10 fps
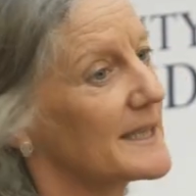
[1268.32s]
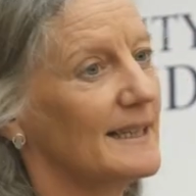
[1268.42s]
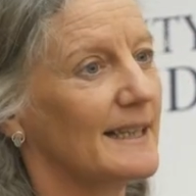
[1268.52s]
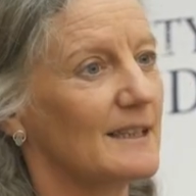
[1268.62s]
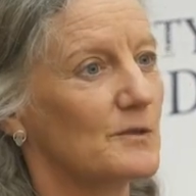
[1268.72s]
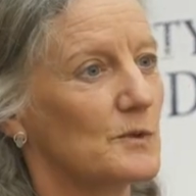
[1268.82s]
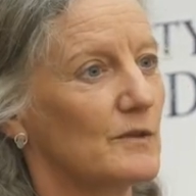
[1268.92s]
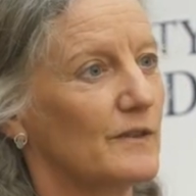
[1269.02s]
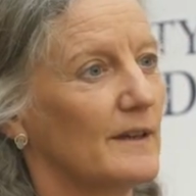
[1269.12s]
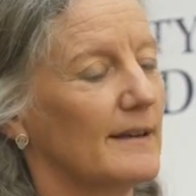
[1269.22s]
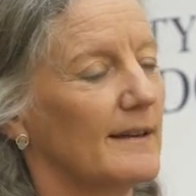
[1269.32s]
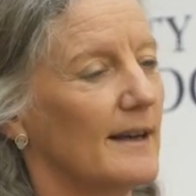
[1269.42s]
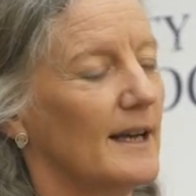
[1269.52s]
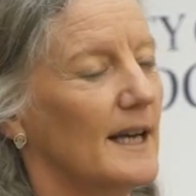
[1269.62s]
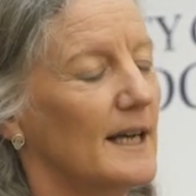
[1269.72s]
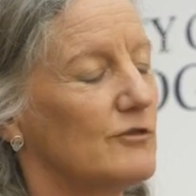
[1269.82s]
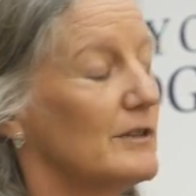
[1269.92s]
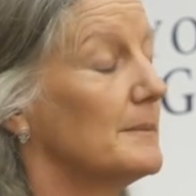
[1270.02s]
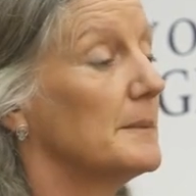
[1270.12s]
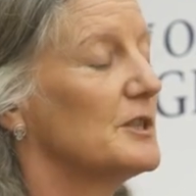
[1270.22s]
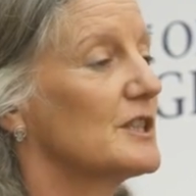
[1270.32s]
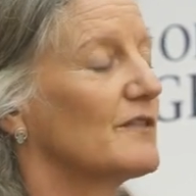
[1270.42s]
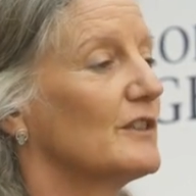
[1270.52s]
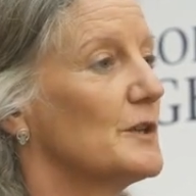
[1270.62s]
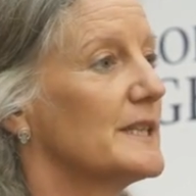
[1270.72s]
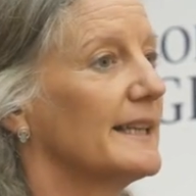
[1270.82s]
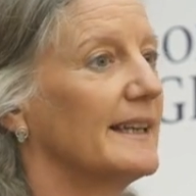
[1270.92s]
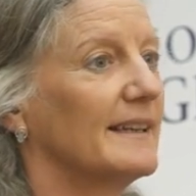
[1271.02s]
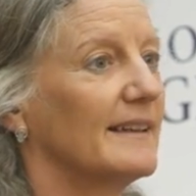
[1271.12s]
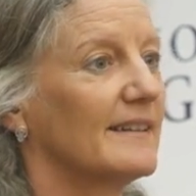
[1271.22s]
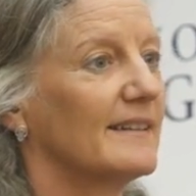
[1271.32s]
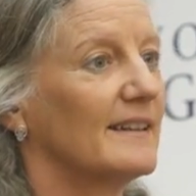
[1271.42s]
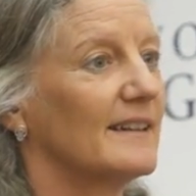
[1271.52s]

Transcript: get little sort of dream images floating in?